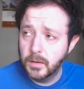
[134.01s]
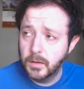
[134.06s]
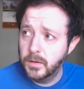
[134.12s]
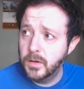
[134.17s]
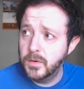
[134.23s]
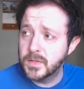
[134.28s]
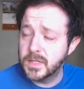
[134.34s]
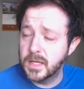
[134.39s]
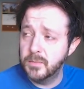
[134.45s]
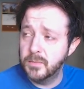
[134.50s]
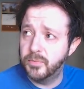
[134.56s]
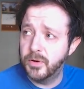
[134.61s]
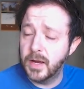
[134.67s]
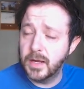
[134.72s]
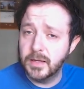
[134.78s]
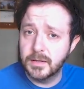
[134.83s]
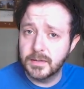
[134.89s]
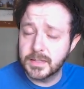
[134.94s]
Use it in
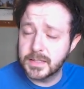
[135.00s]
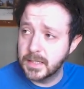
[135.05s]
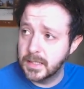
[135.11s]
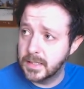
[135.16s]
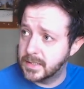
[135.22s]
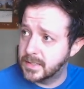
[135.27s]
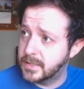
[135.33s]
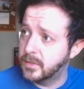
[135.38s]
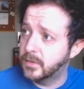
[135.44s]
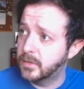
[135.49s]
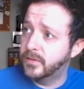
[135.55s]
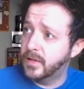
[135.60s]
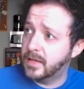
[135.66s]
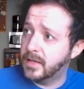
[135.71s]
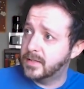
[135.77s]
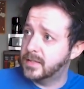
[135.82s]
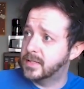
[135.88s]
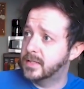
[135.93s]
pregnancy. Stuff
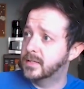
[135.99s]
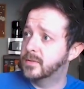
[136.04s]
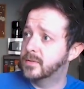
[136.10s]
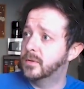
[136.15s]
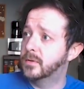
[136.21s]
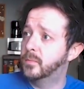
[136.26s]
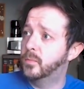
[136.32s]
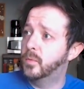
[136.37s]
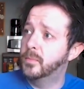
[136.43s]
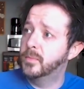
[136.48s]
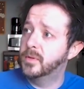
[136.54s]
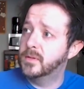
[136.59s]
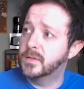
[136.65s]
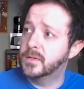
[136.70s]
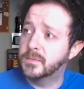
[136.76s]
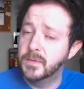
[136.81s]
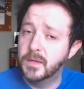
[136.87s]
lettuce into a woman's,